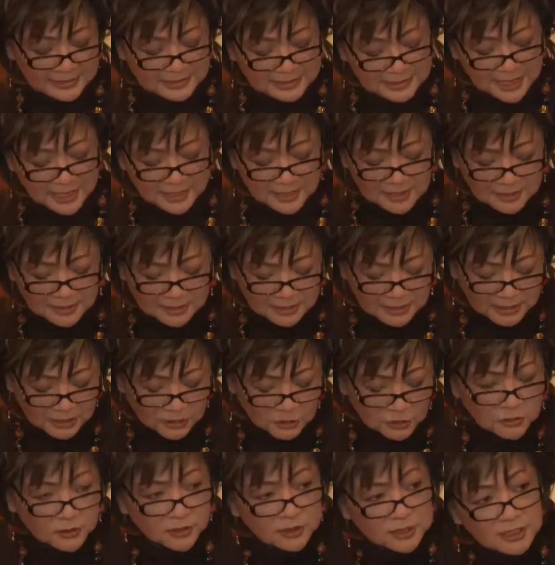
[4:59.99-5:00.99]
And
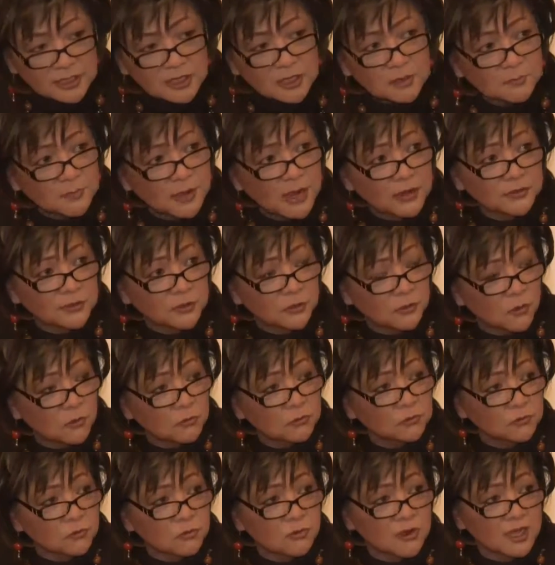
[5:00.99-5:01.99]
secondly, you think about
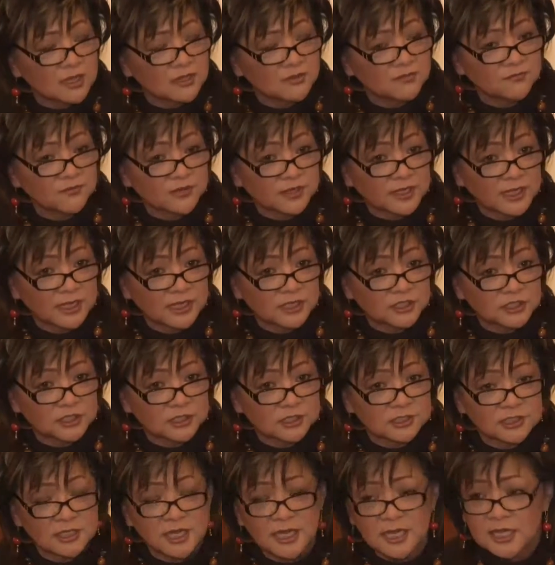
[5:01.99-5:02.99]
your own
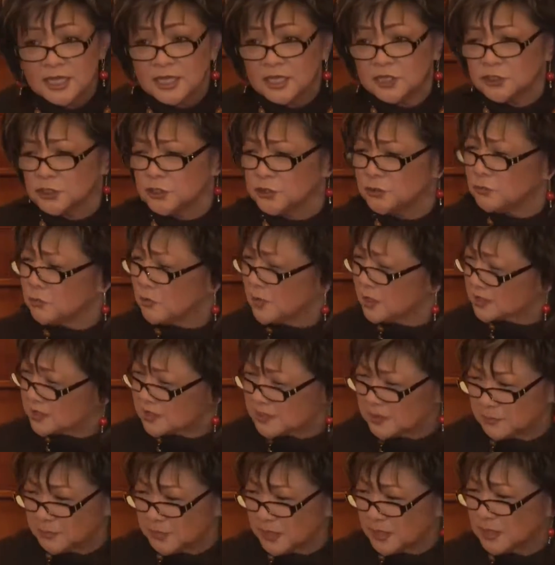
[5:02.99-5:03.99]
qualifications. Do you
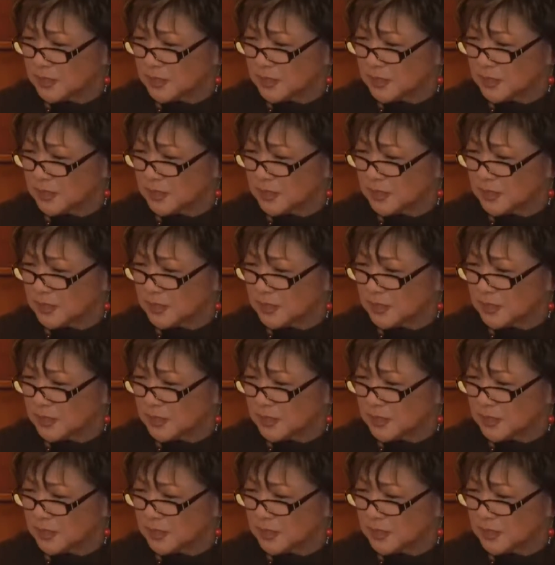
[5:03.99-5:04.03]
want